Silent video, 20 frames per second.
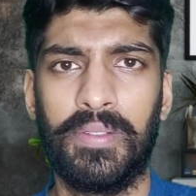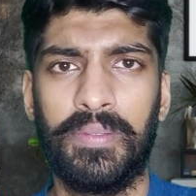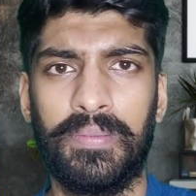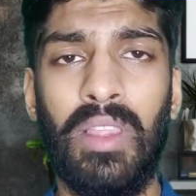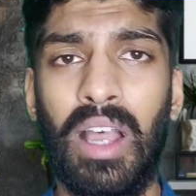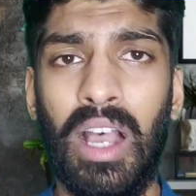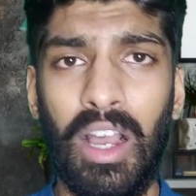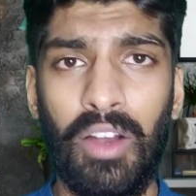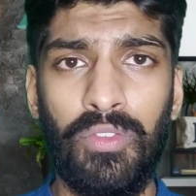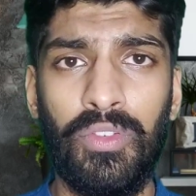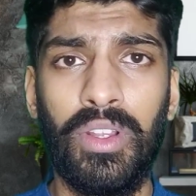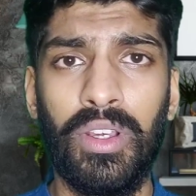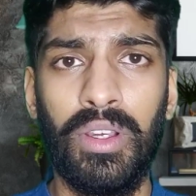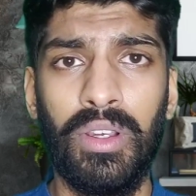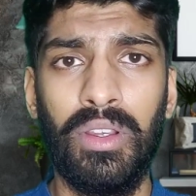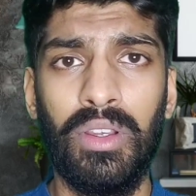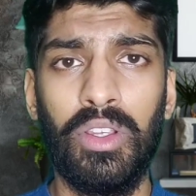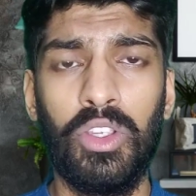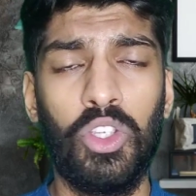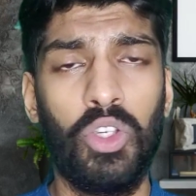After
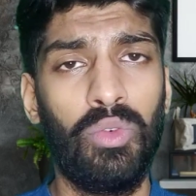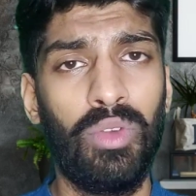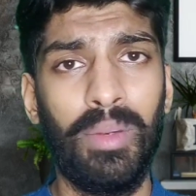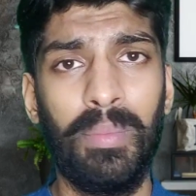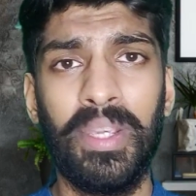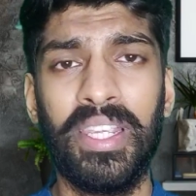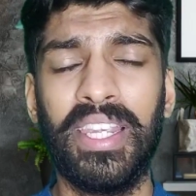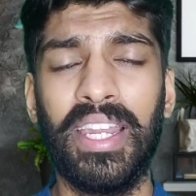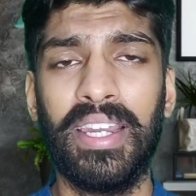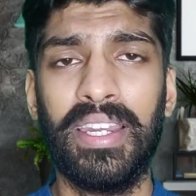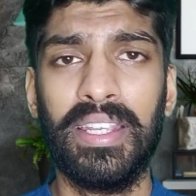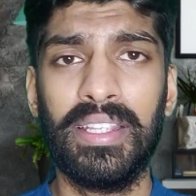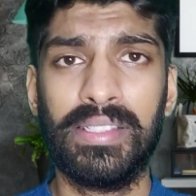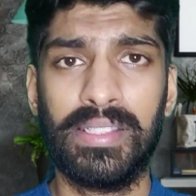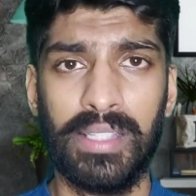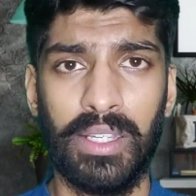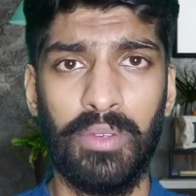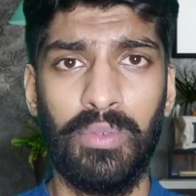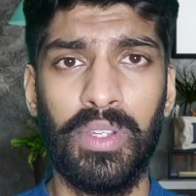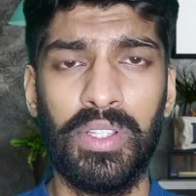you will be getting
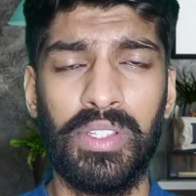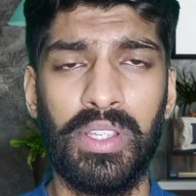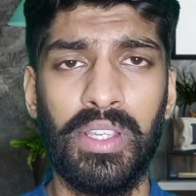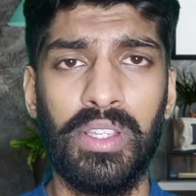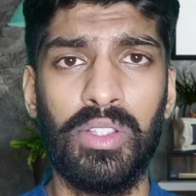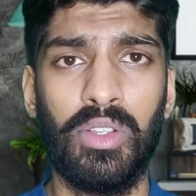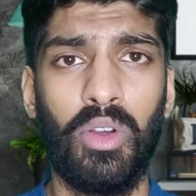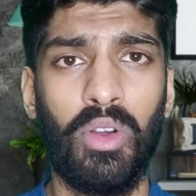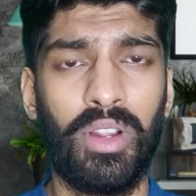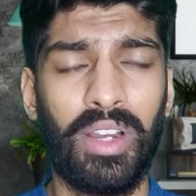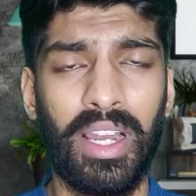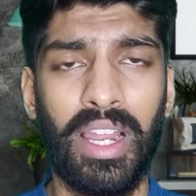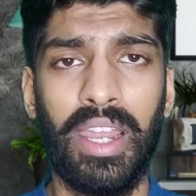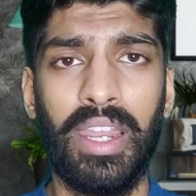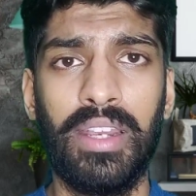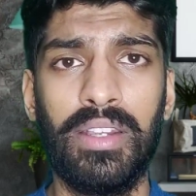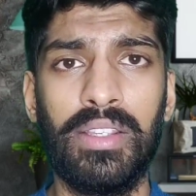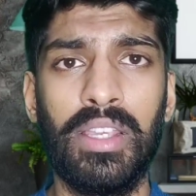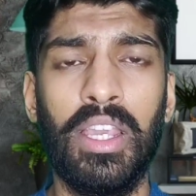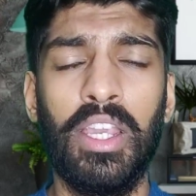services or clients,
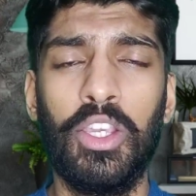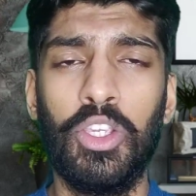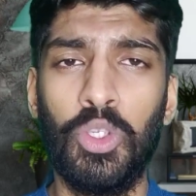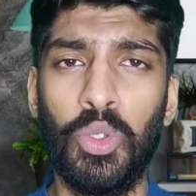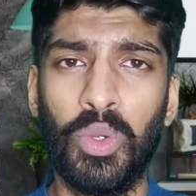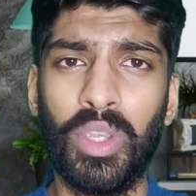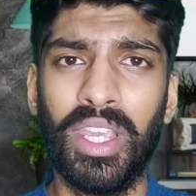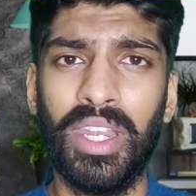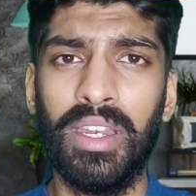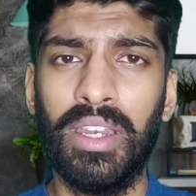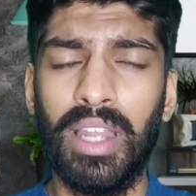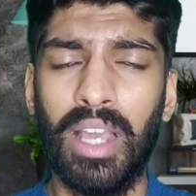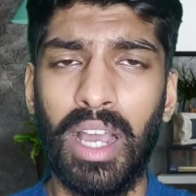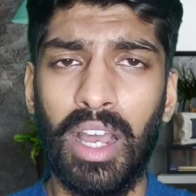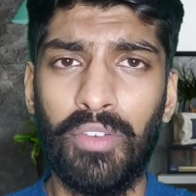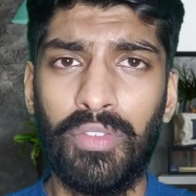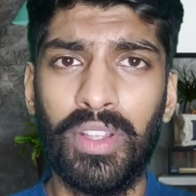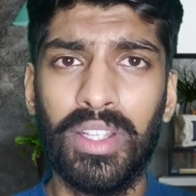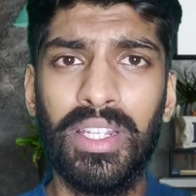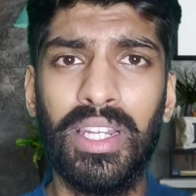you can
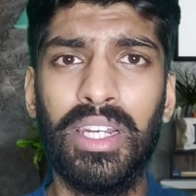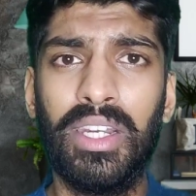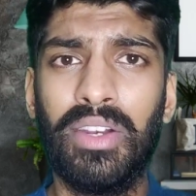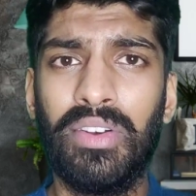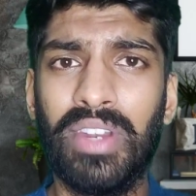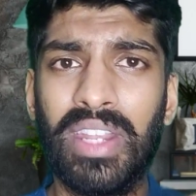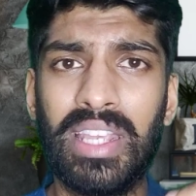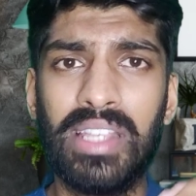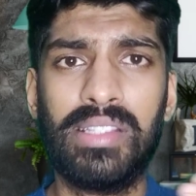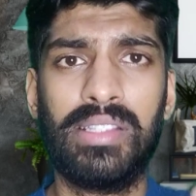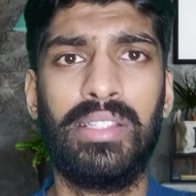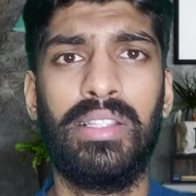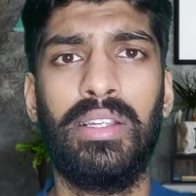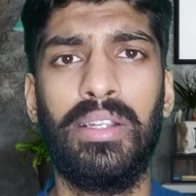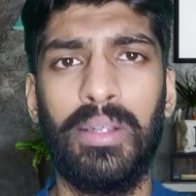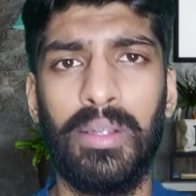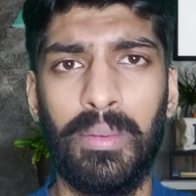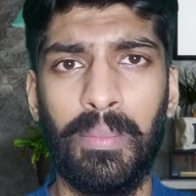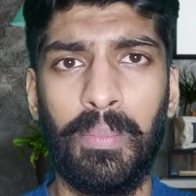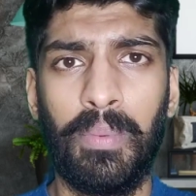after that raise the
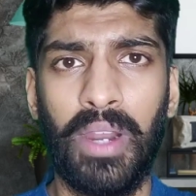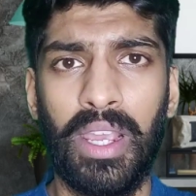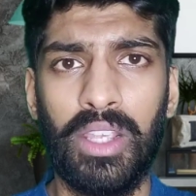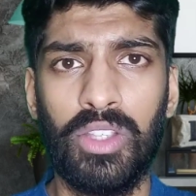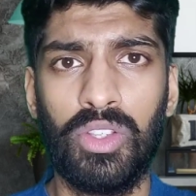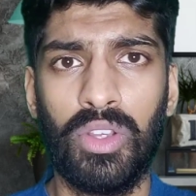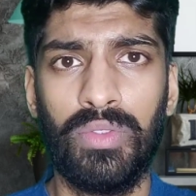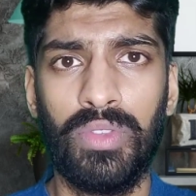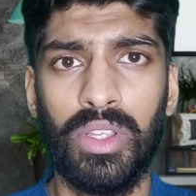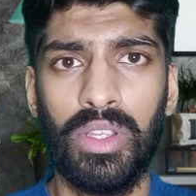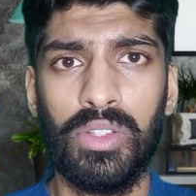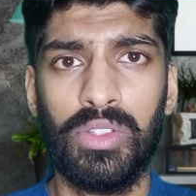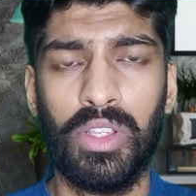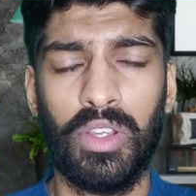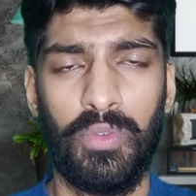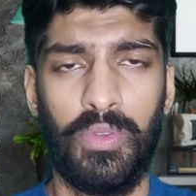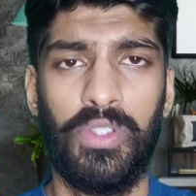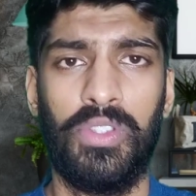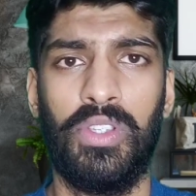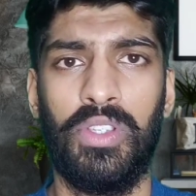price of the
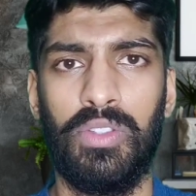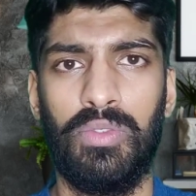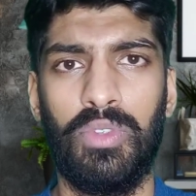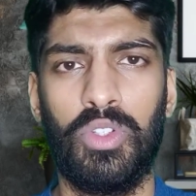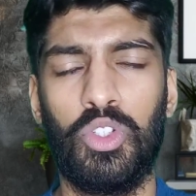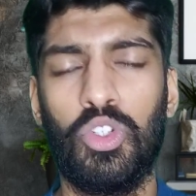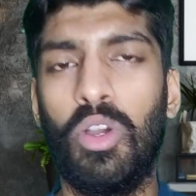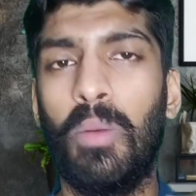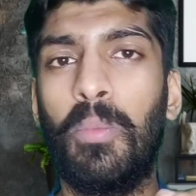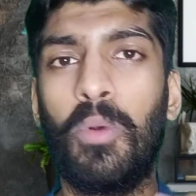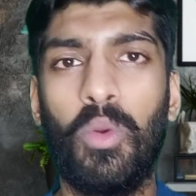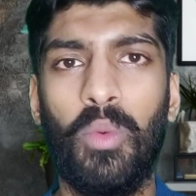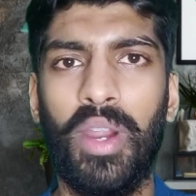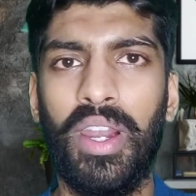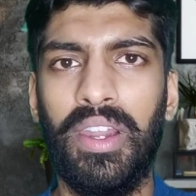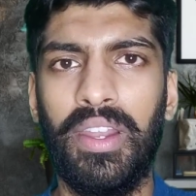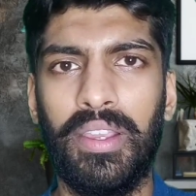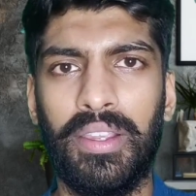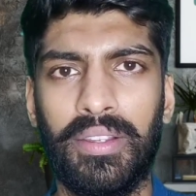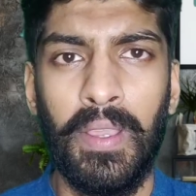services which you are
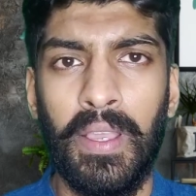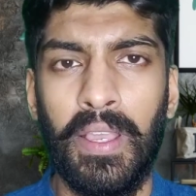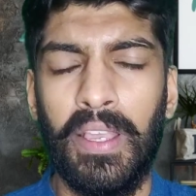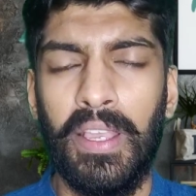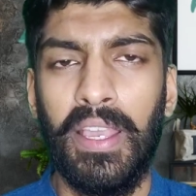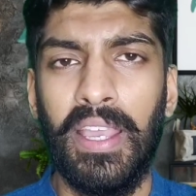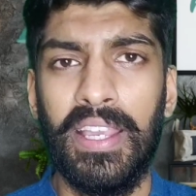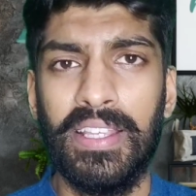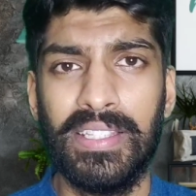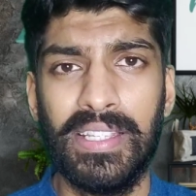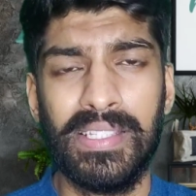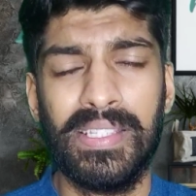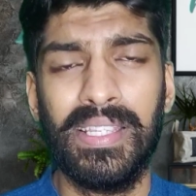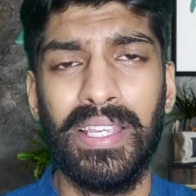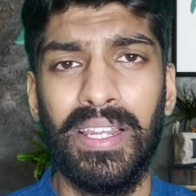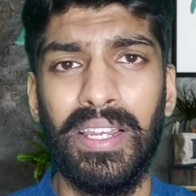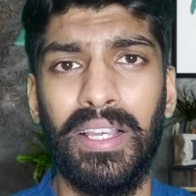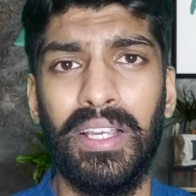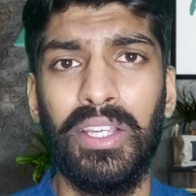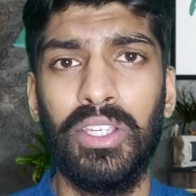providing. As a
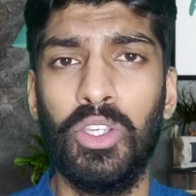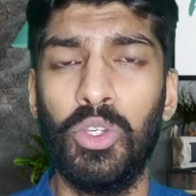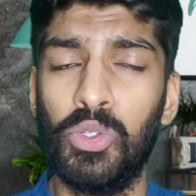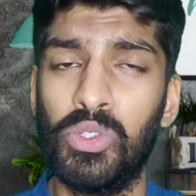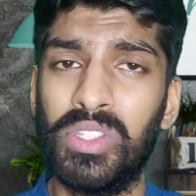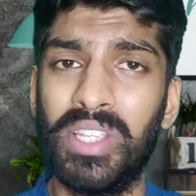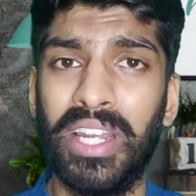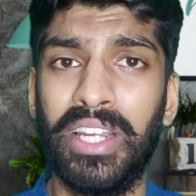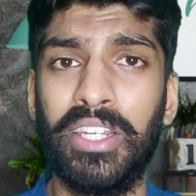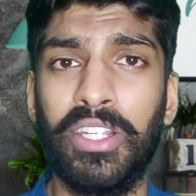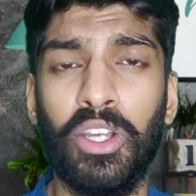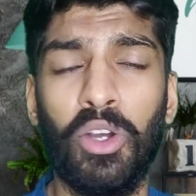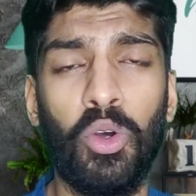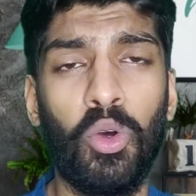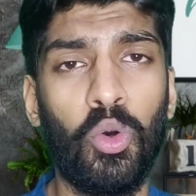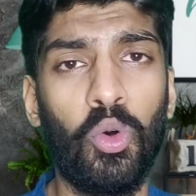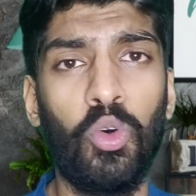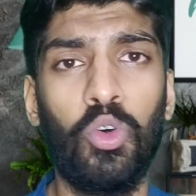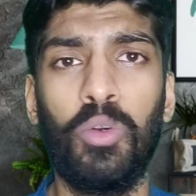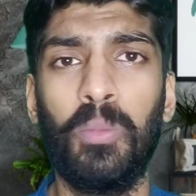seller, you set your
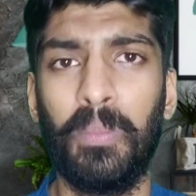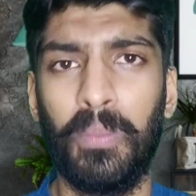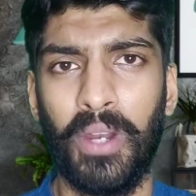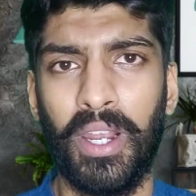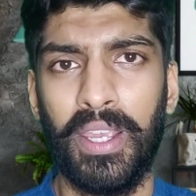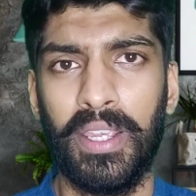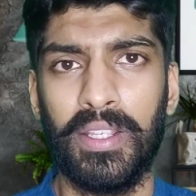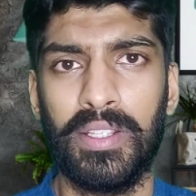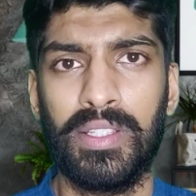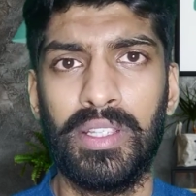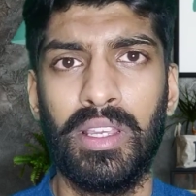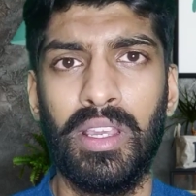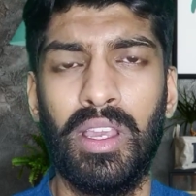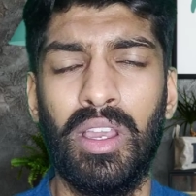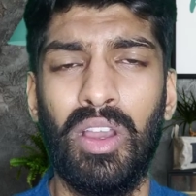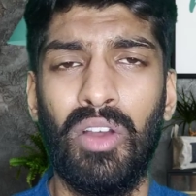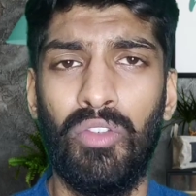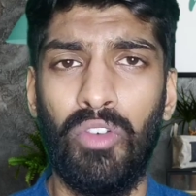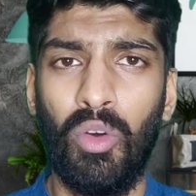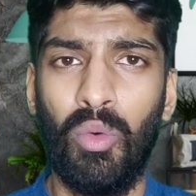own price
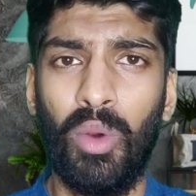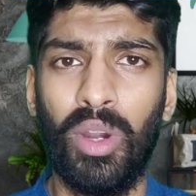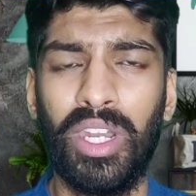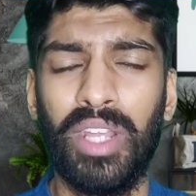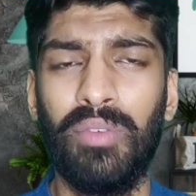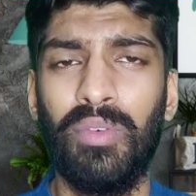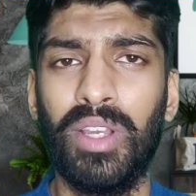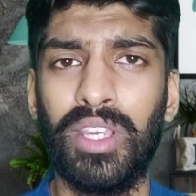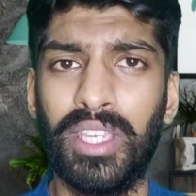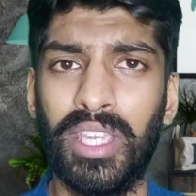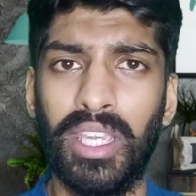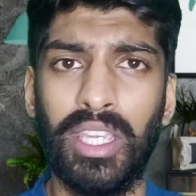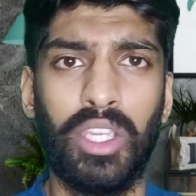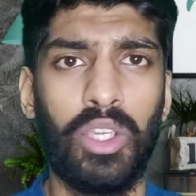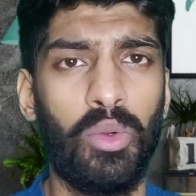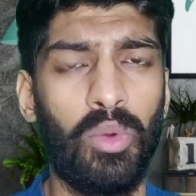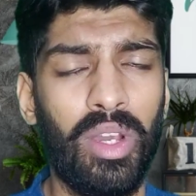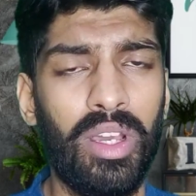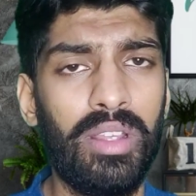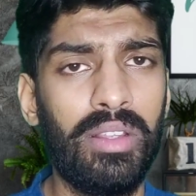for whatever gig you
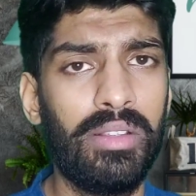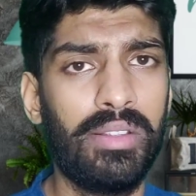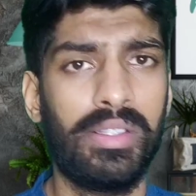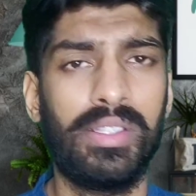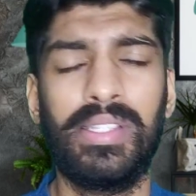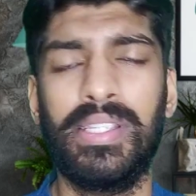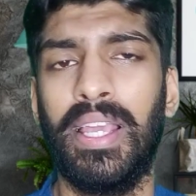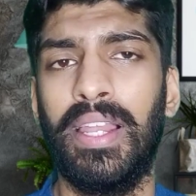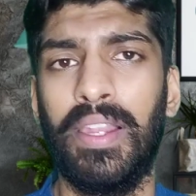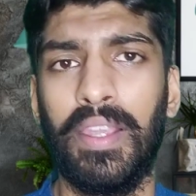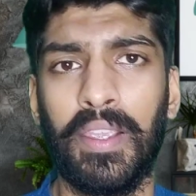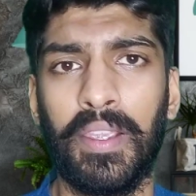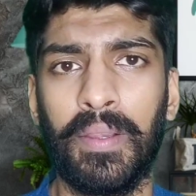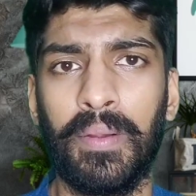are selling.